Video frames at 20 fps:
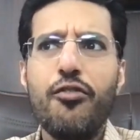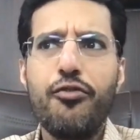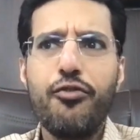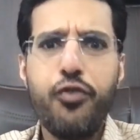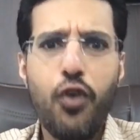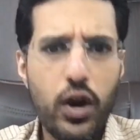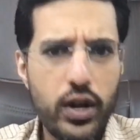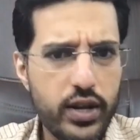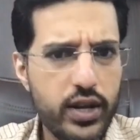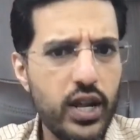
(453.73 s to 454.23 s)

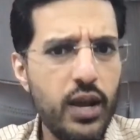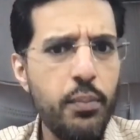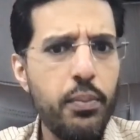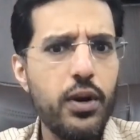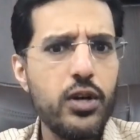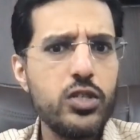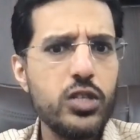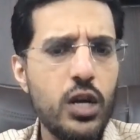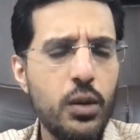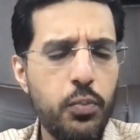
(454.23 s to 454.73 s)

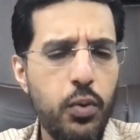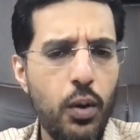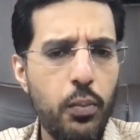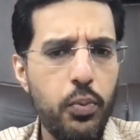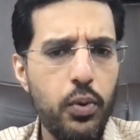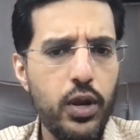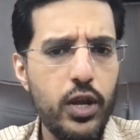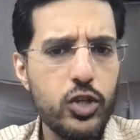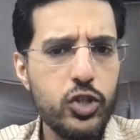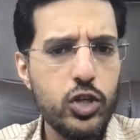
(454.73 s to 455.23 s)
40%
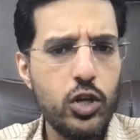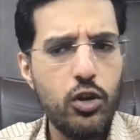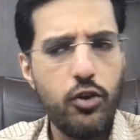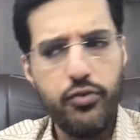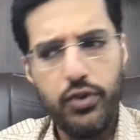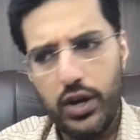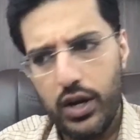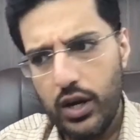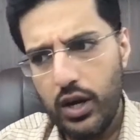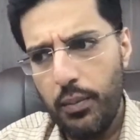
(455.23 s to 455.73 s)
population
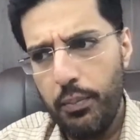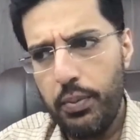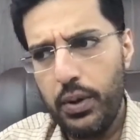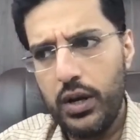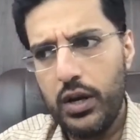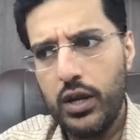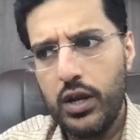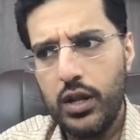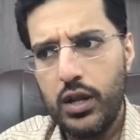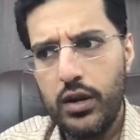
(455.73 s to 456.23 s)
of a
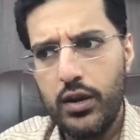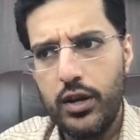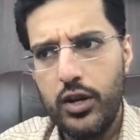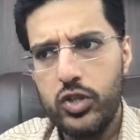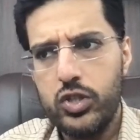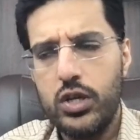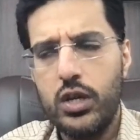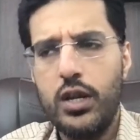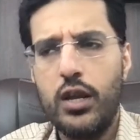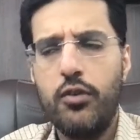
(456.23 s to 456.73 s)
particular
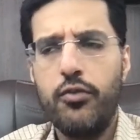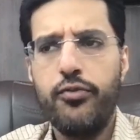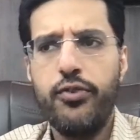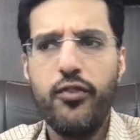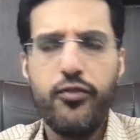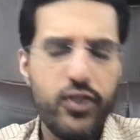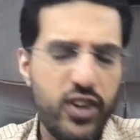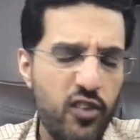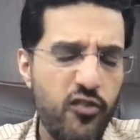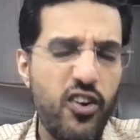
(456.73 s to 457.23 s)
religion and
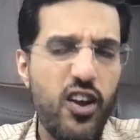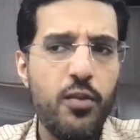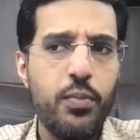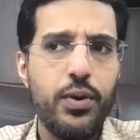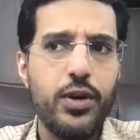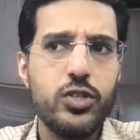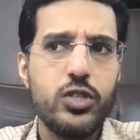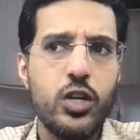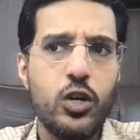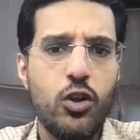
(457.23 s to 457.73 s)

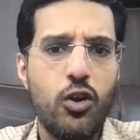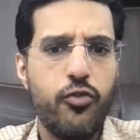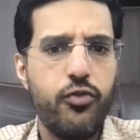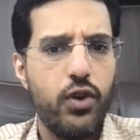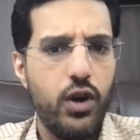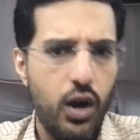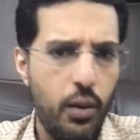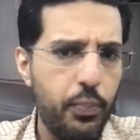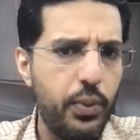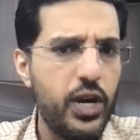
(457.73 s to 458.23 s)
55% of
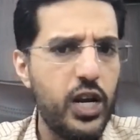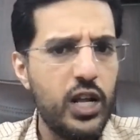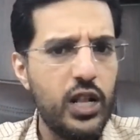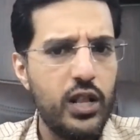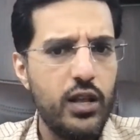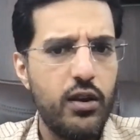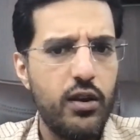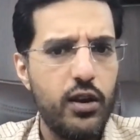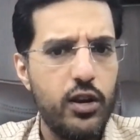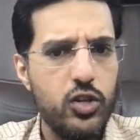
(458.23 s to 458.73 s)
a
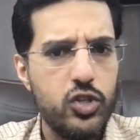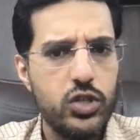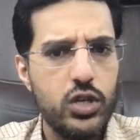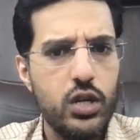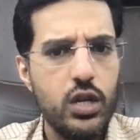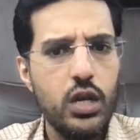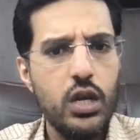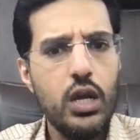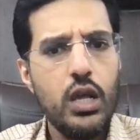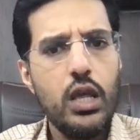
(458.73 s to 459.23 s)
particular religion,
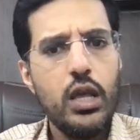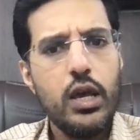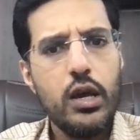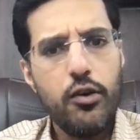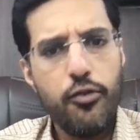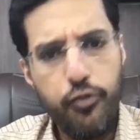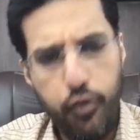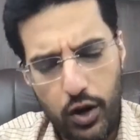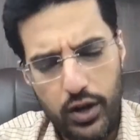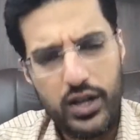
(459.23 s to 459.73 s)

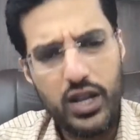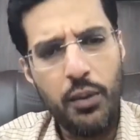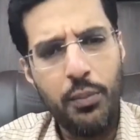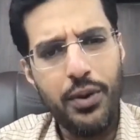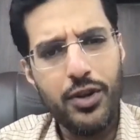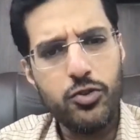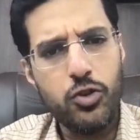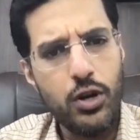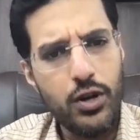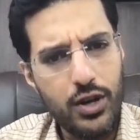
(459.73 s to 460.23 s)

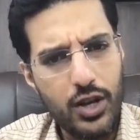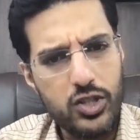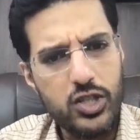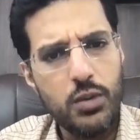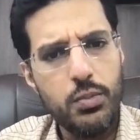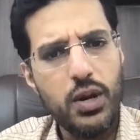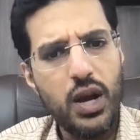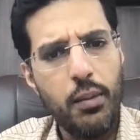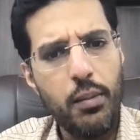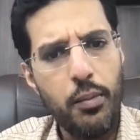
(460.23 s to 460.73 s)
40%, does it
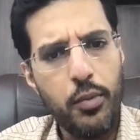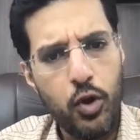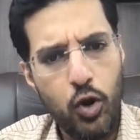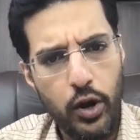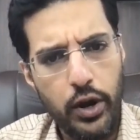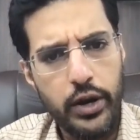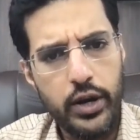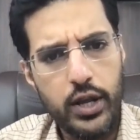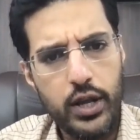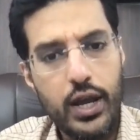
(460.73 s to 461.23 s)
become a
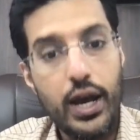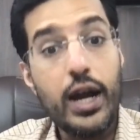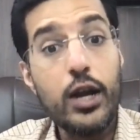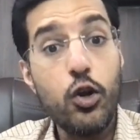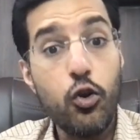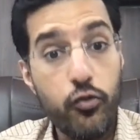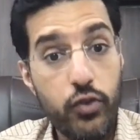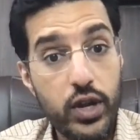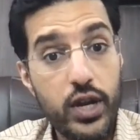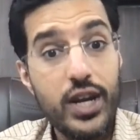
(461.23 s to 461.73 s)
minority? Do
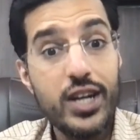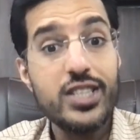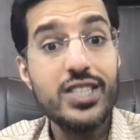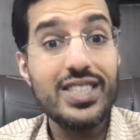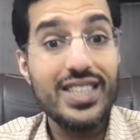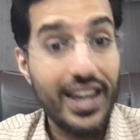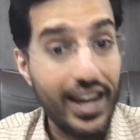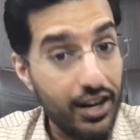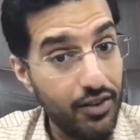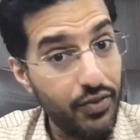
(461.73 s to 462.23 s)
we need
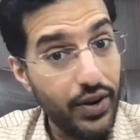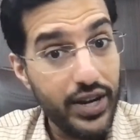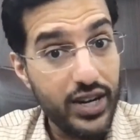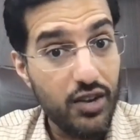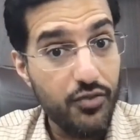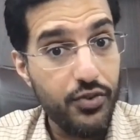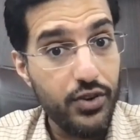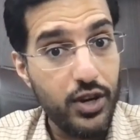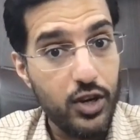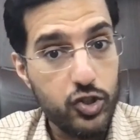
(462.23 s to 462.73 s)
state-wide
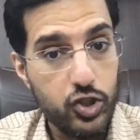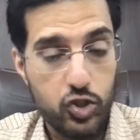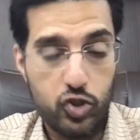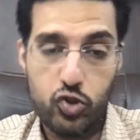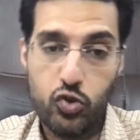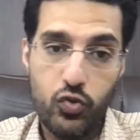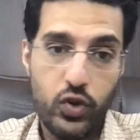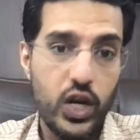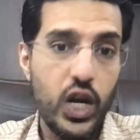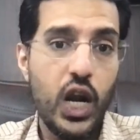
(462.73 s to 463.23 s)
definitions? Do
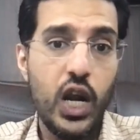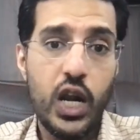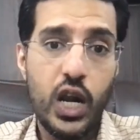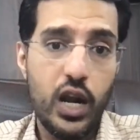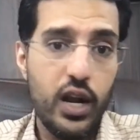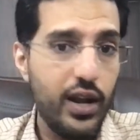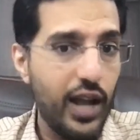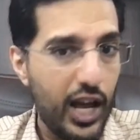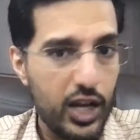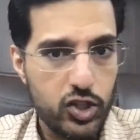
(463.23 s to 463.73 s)
we
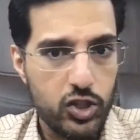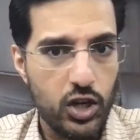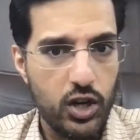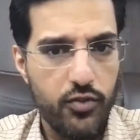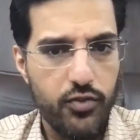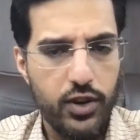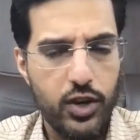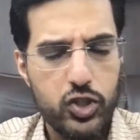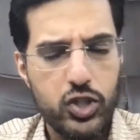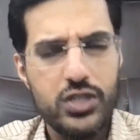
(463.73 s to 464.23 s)
need national
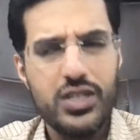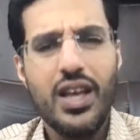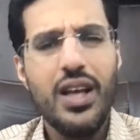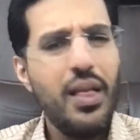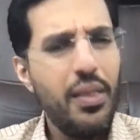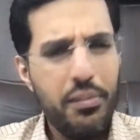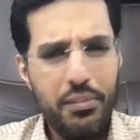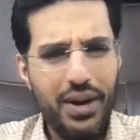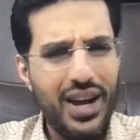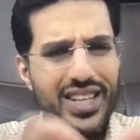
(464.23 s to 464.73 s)
definitions?
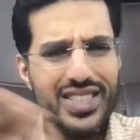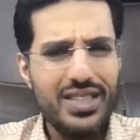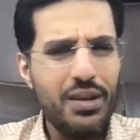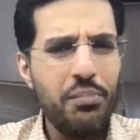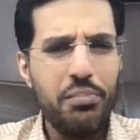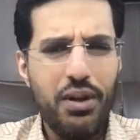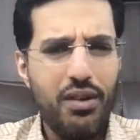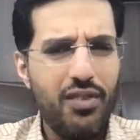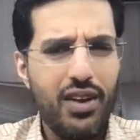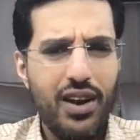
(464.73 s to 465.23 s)
My
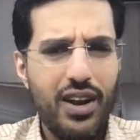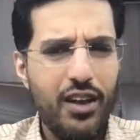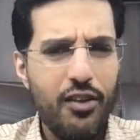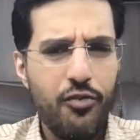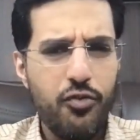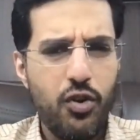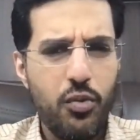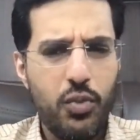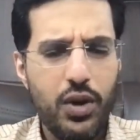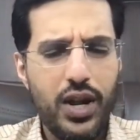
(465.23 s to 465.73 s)
simple one-line
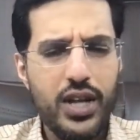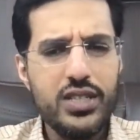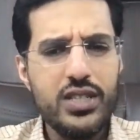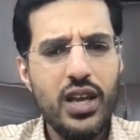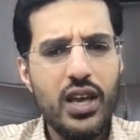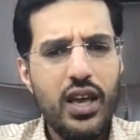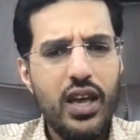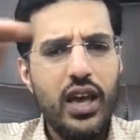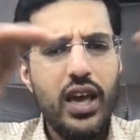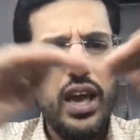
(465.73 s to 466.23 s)
formula is,
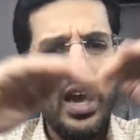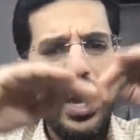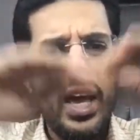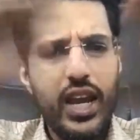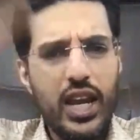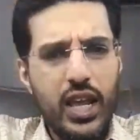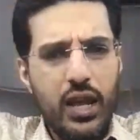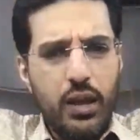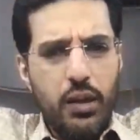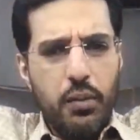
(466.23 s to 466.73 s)

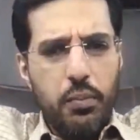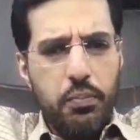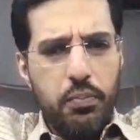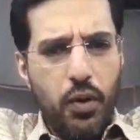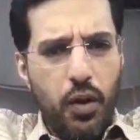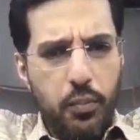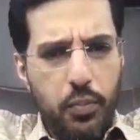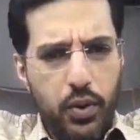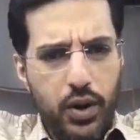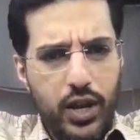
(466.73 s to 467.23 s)
any
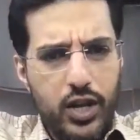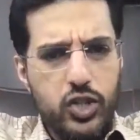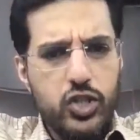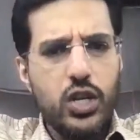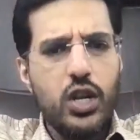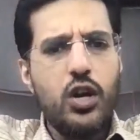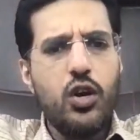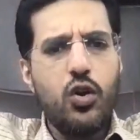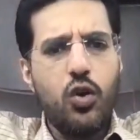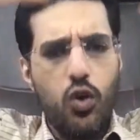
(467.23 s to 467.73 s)
population
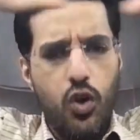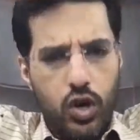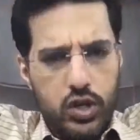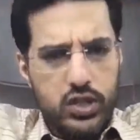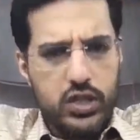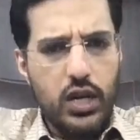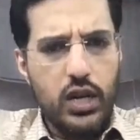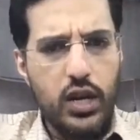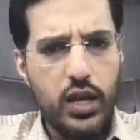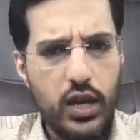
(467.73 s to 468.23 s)
across
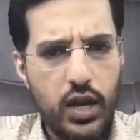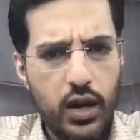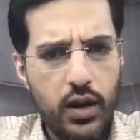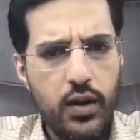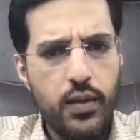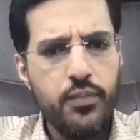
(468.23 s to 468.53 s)
India